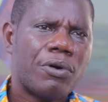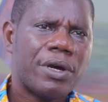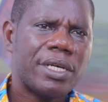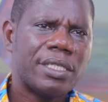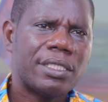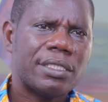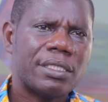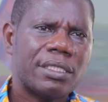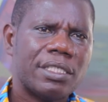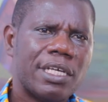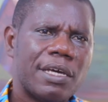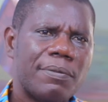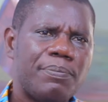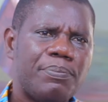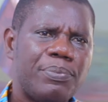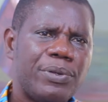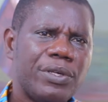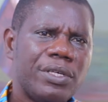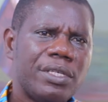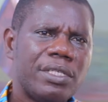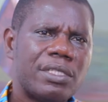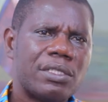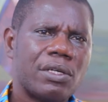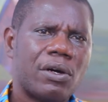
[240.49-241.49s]
which the
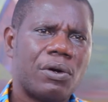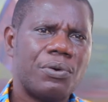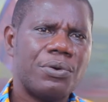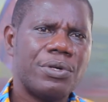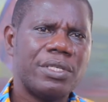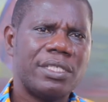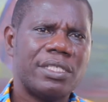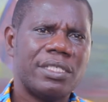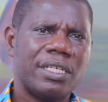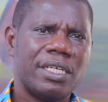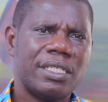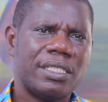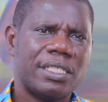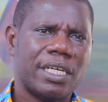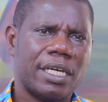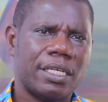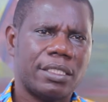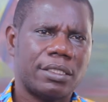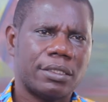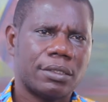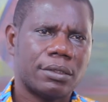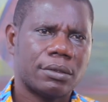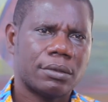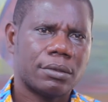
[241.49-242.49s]
piece
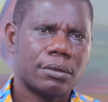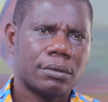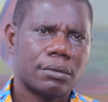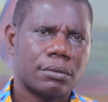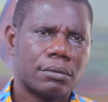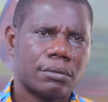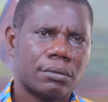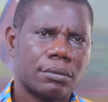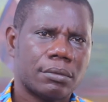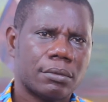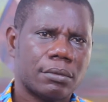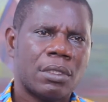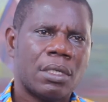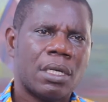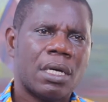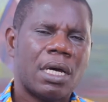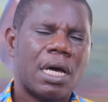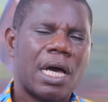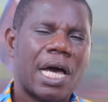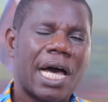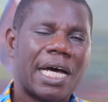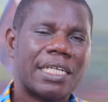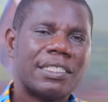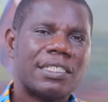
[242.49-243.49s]
originated.
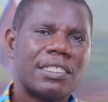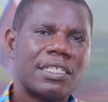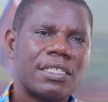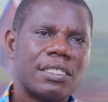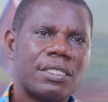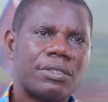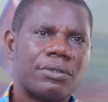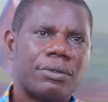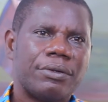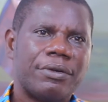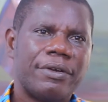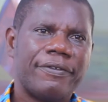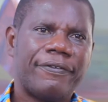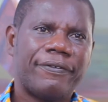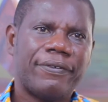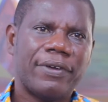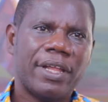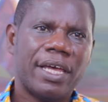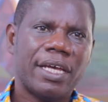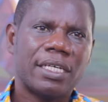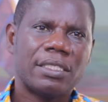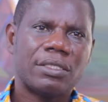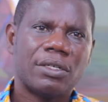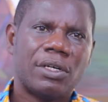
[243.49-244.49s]
Artists
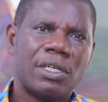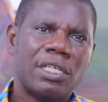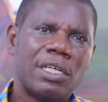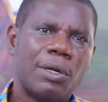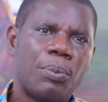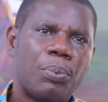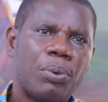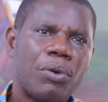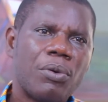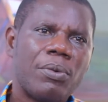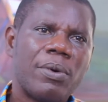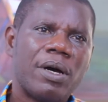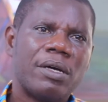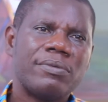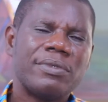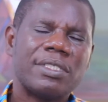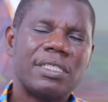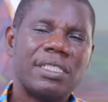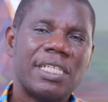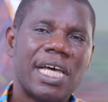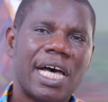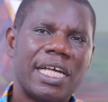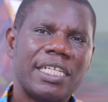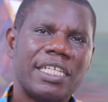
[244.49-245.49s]
reflect on the
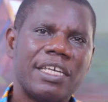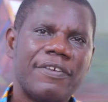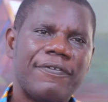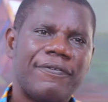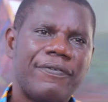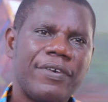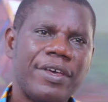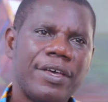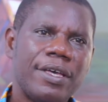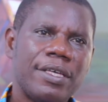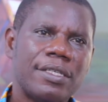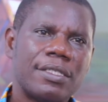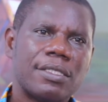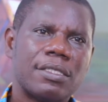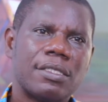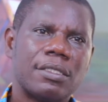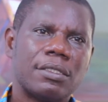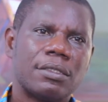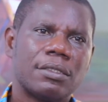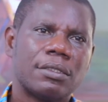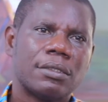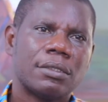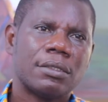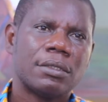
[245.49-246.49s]
problems that they face
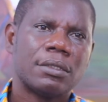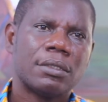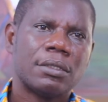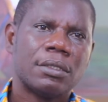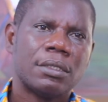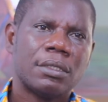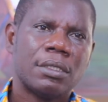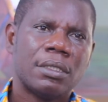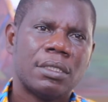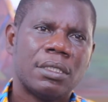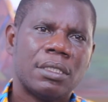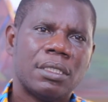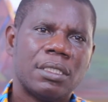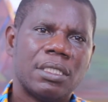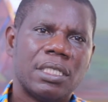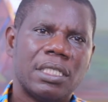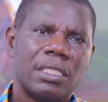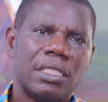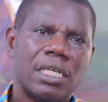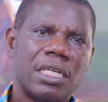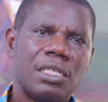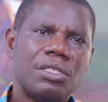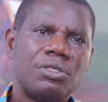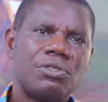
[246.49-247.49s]

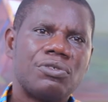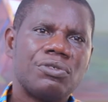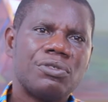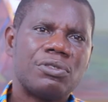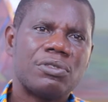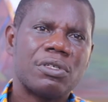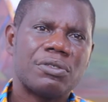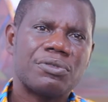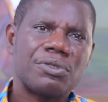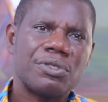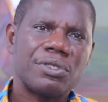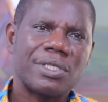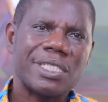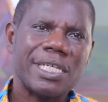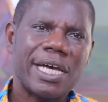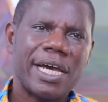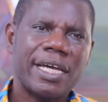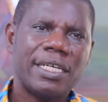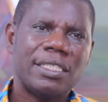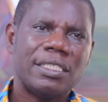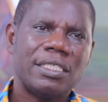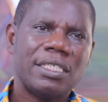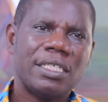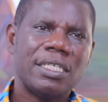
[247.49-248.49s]
and the issues of
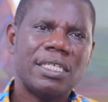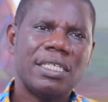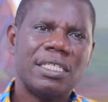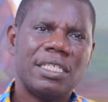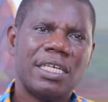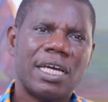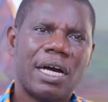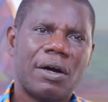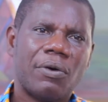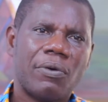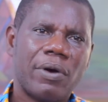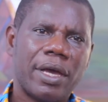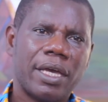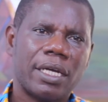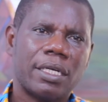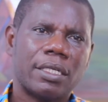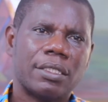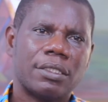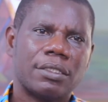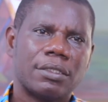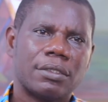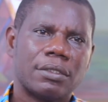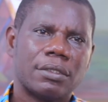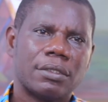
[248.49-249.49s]
society in their work.